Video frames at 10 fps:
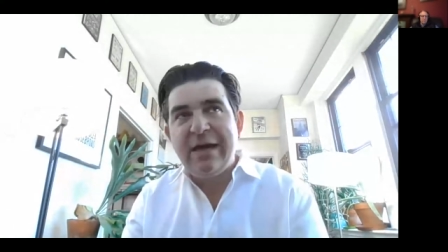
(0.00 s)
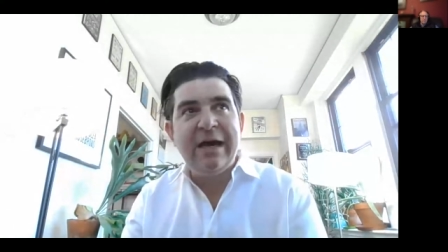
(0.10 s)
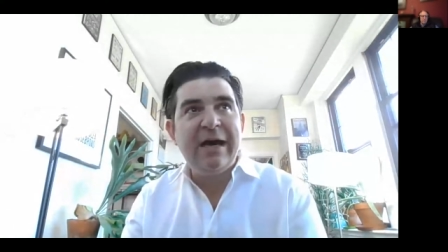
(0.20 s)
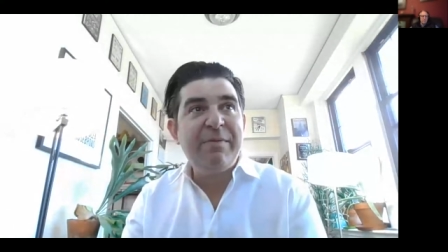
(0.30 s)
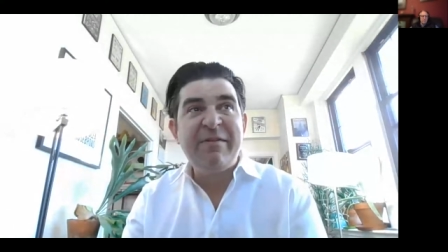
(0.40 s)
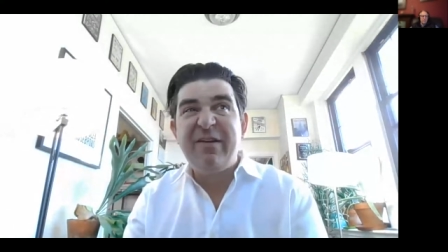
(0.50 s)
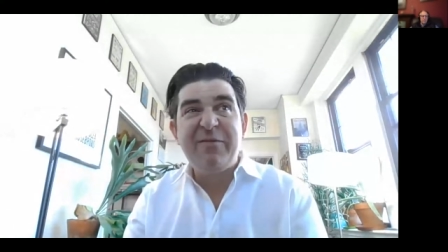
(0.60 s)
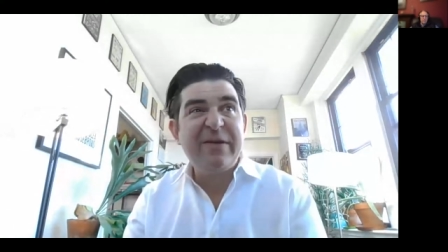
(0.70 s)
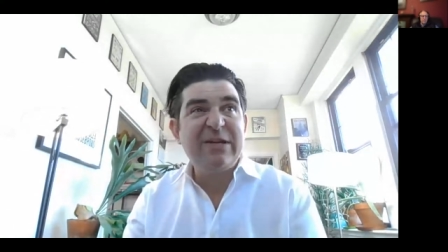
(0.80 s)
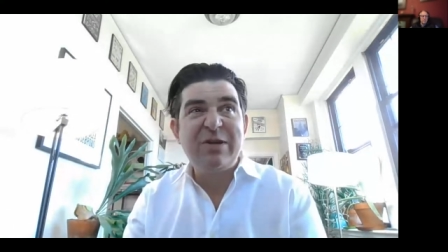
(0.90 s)
Uh, but feel
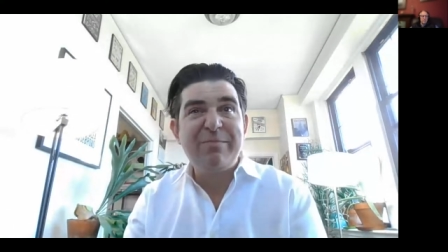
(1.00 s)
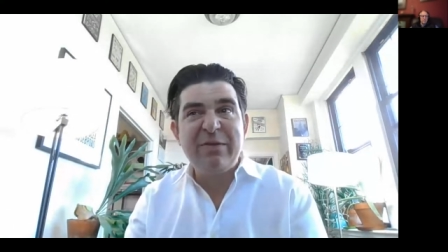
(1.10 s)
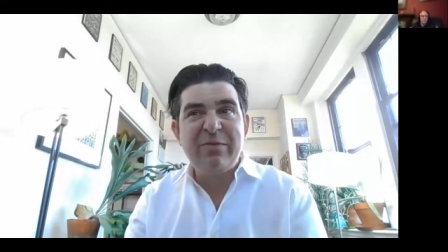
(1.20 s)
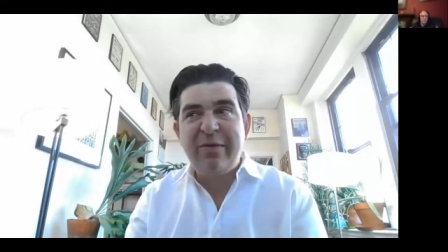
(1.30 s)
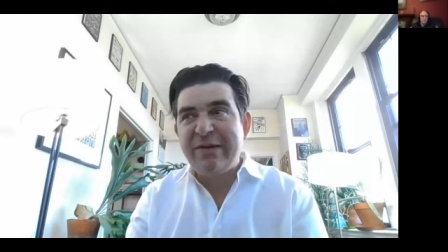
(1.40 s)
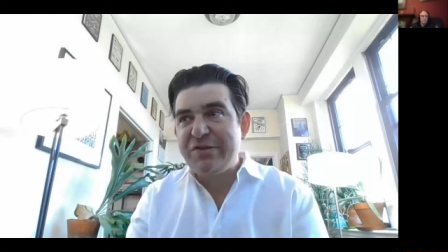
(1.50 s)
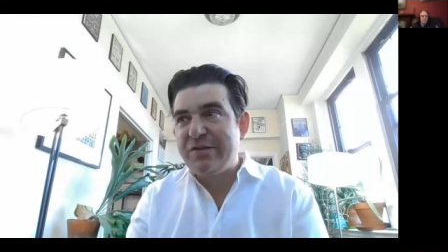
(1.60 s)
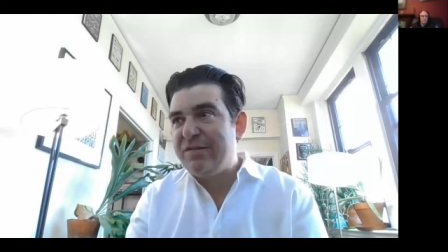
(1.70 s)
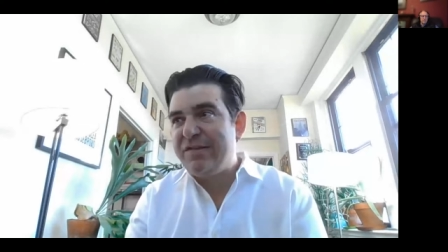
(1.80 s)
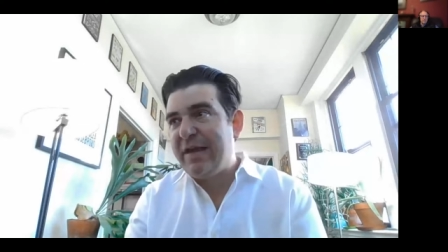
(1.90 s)
free to jump in with
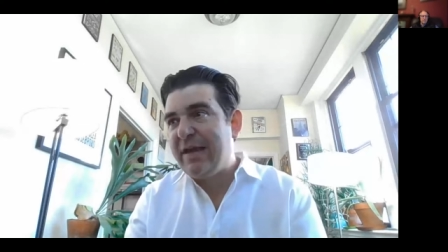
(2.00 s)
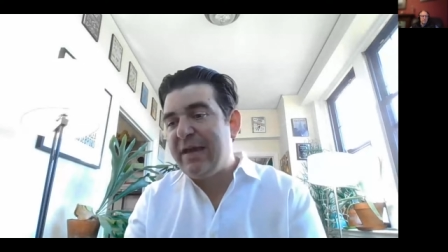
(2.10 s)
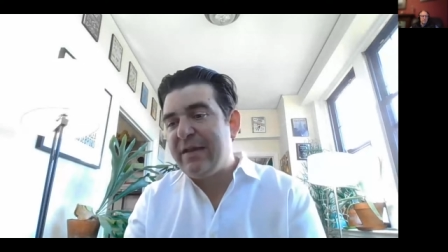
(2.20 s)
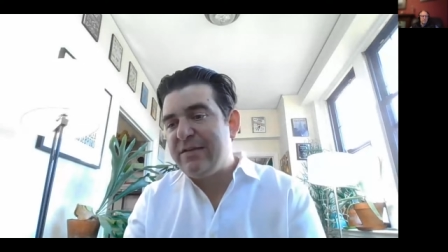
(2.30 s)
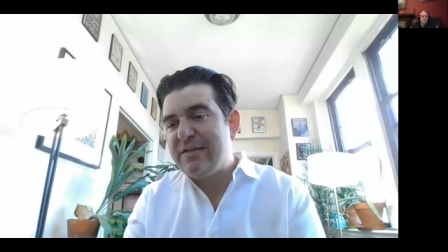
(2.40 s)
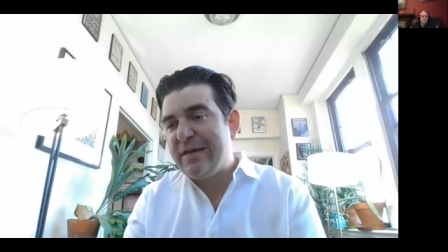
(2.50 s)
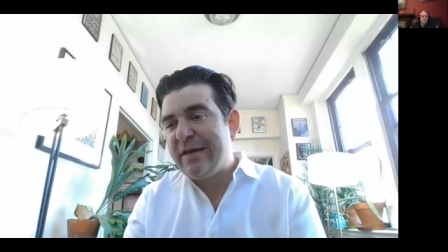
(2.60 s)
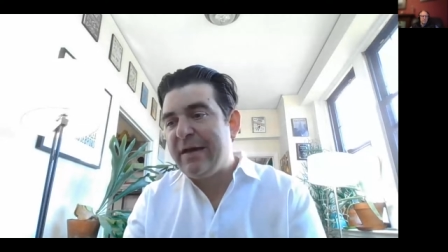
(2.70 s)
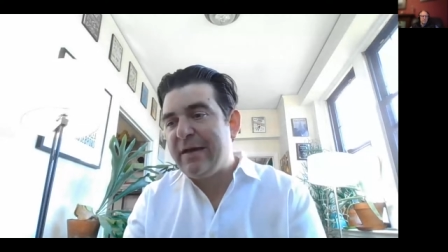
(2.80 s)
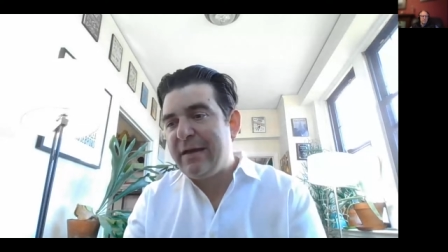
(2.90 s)
questions, and
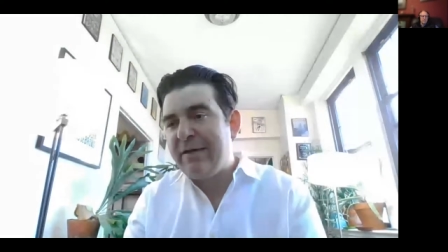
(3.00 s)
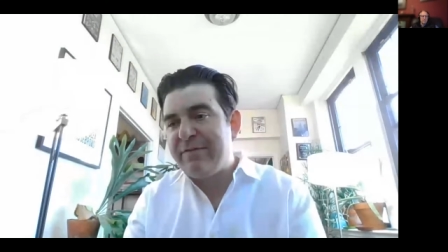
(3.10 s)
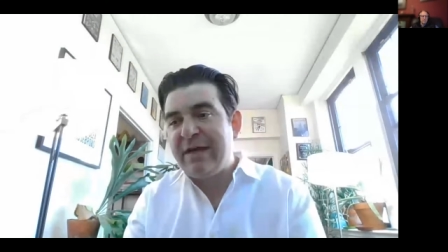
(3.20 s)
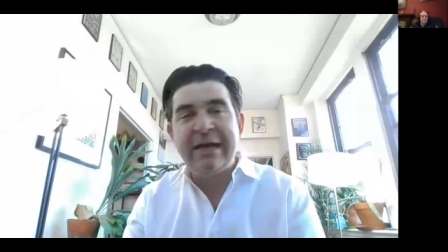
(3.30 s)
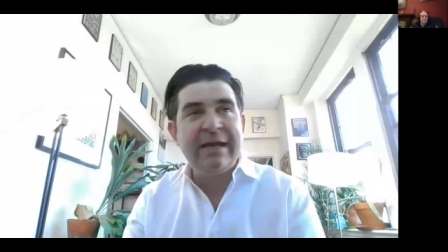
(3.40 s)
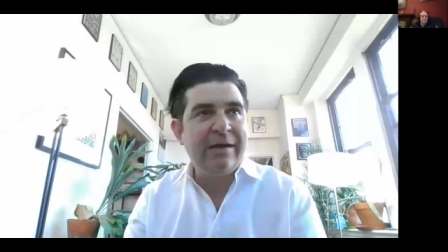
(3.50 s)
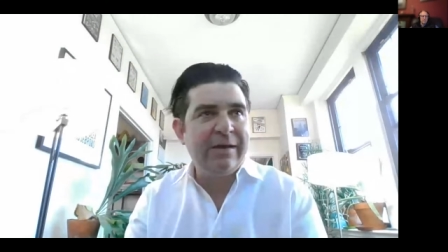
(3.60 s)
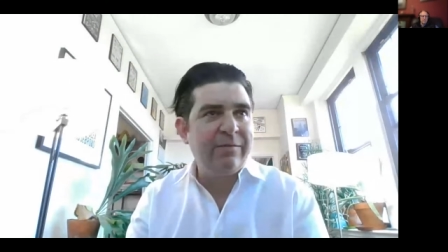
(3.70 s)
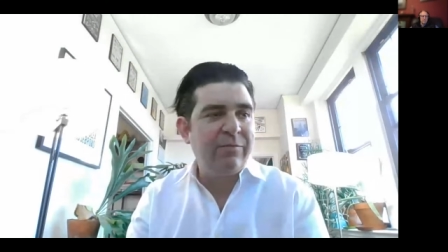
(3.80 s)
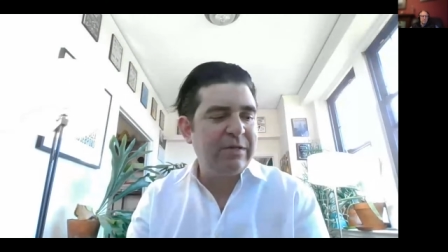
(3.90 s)
uh, if not,
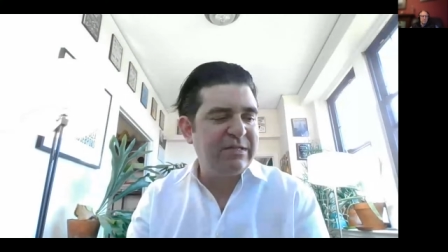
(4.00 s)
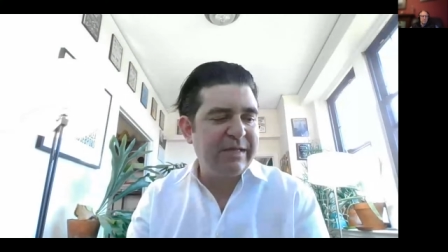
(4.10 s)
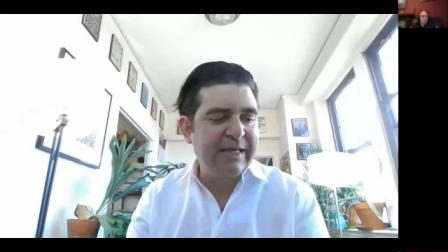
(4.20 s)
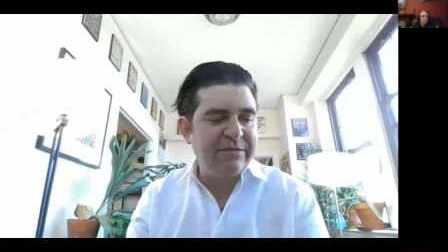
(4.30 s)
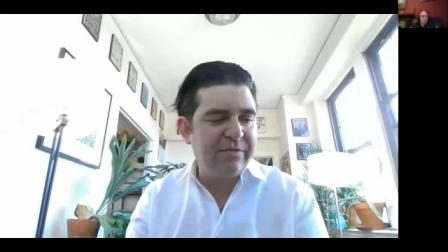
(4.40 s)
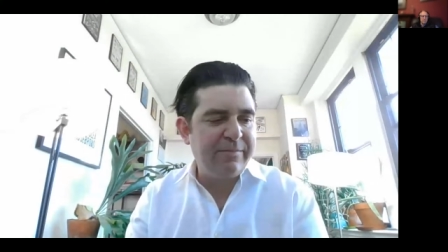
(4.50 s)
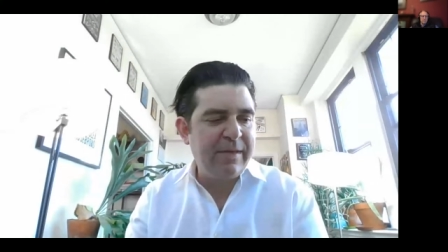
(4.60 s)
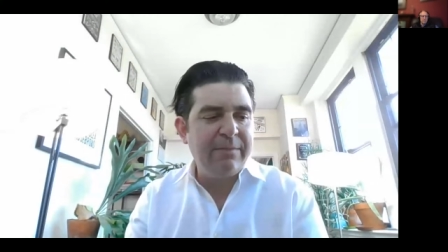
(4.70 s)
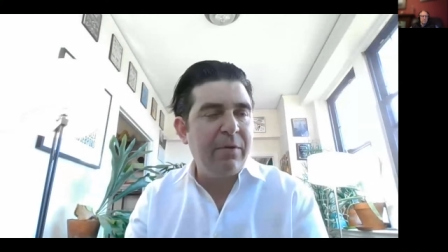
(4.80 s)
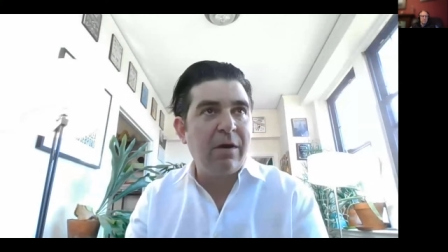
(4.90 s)
um, once I get to the
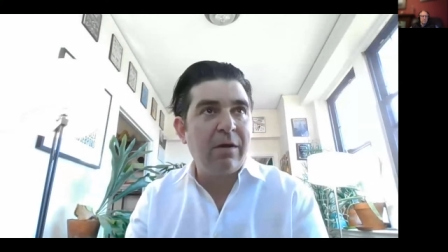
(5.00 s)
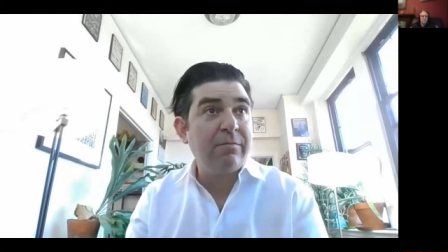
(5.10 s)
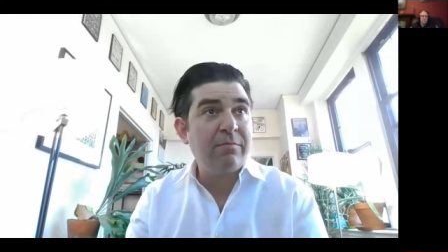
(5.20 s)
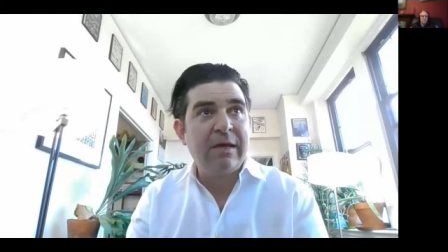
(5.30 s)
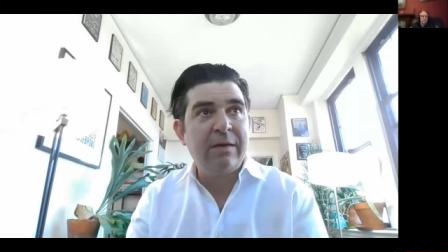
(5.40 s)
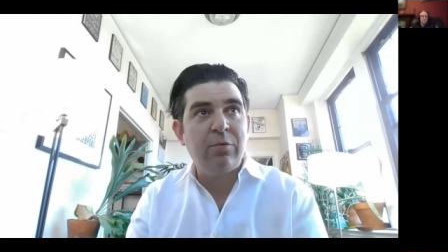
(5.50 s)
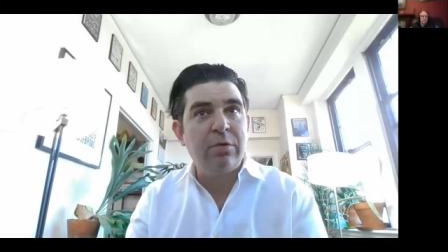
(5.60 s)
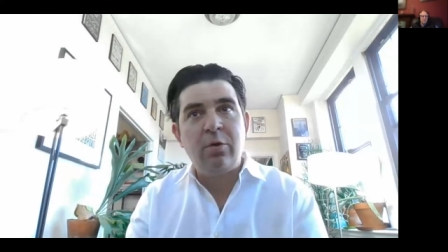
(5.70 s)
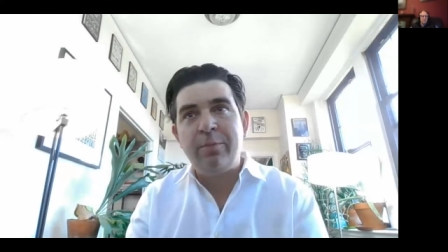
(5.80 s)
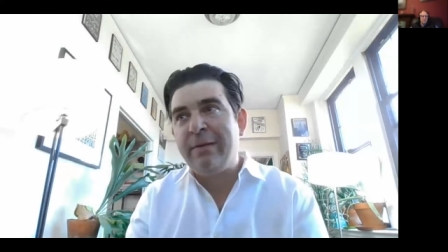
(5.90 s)
main part, um,
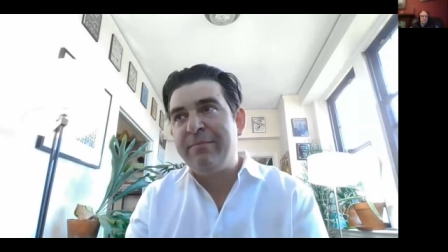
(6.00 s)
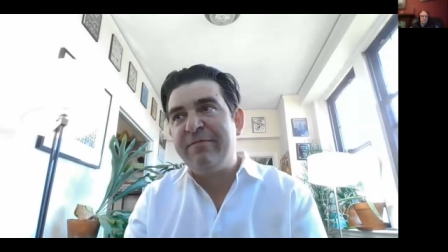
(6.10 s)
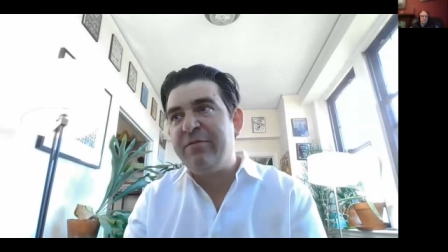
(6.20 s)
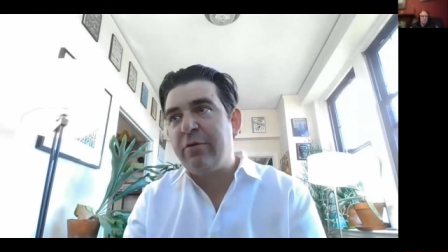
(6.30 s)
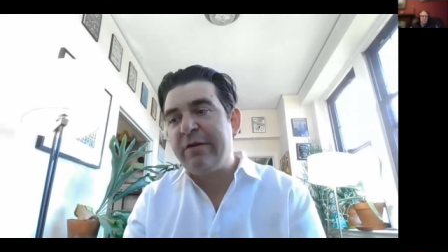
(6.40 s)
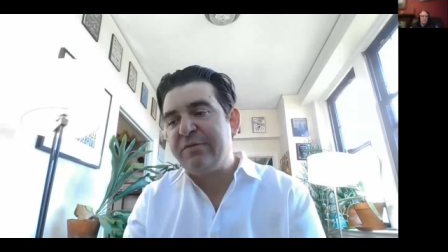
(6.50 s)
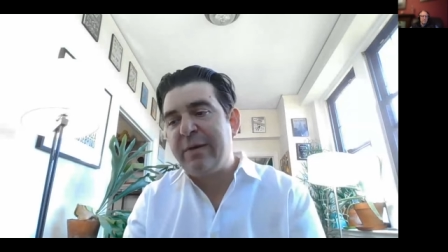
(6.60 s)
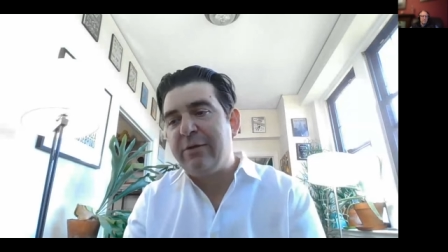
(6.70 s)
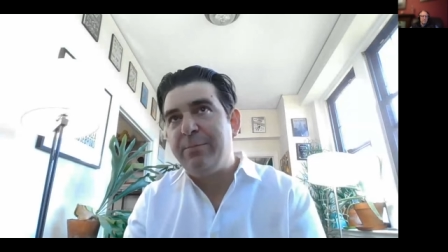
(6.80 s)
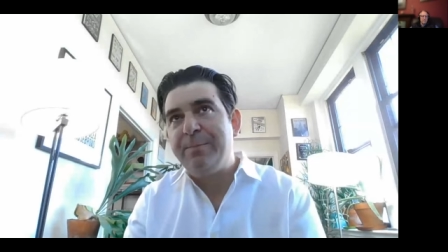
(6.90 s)
we'll open up the floor as well.